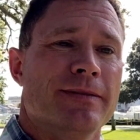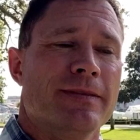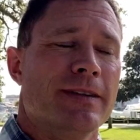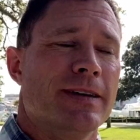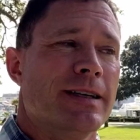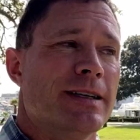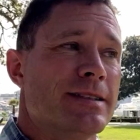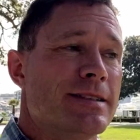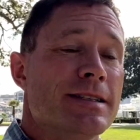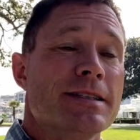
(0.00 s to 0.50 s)

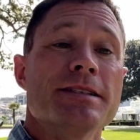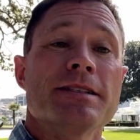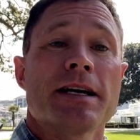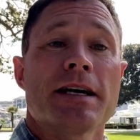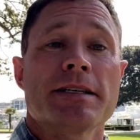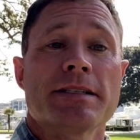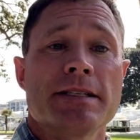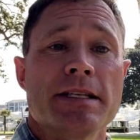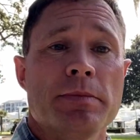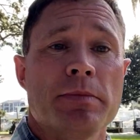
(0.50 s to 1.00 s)
It's inside
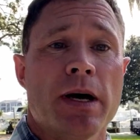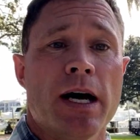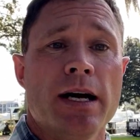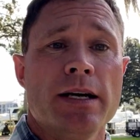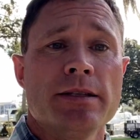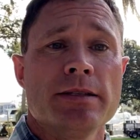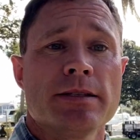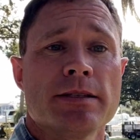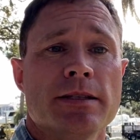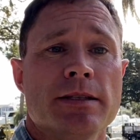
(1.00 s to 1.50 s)
of Sea
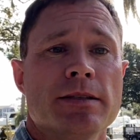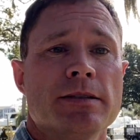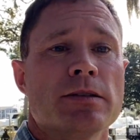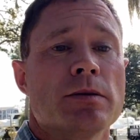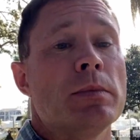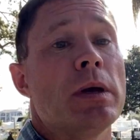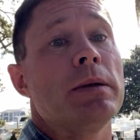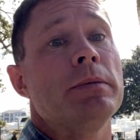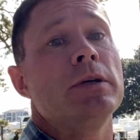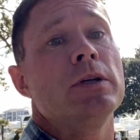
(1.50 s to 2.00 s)
Pines.
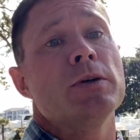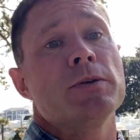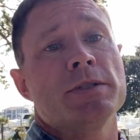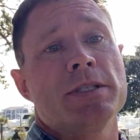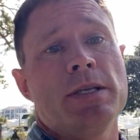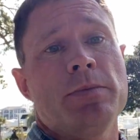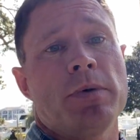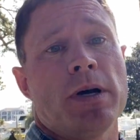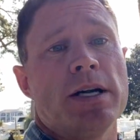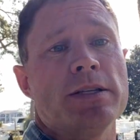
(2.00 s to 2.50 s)
Maybe you know
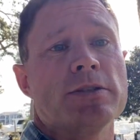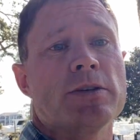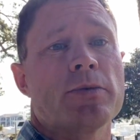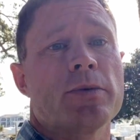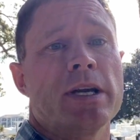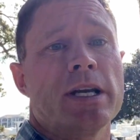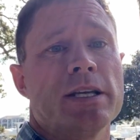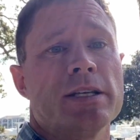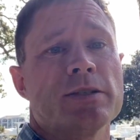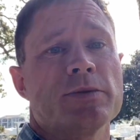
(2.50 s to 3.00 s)
Sea Pines
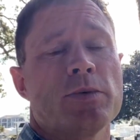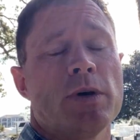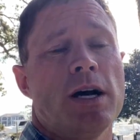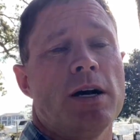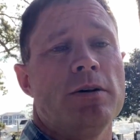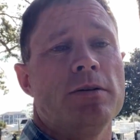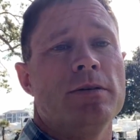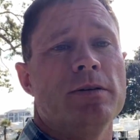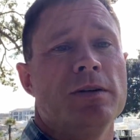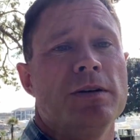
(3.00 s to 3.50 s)
already as
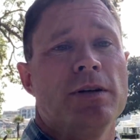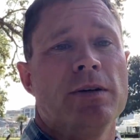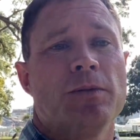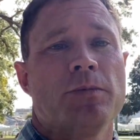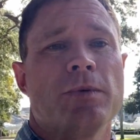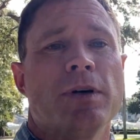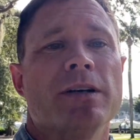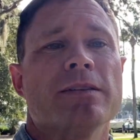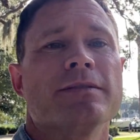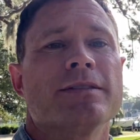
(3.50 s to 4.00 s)
well.
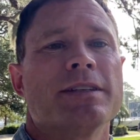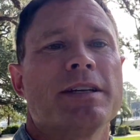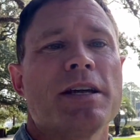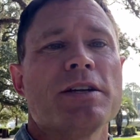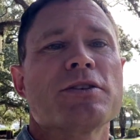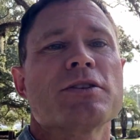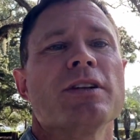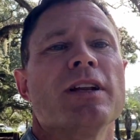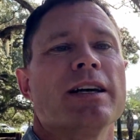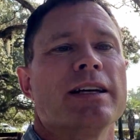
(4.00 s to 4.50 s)
Well,
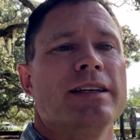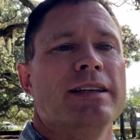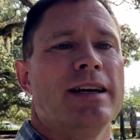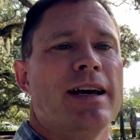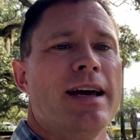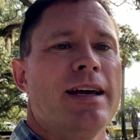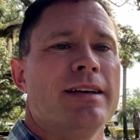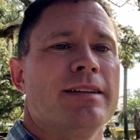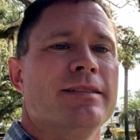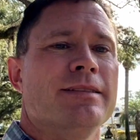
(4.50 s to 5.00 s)
today's your lucky
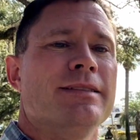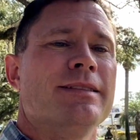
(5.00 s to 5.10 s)
day.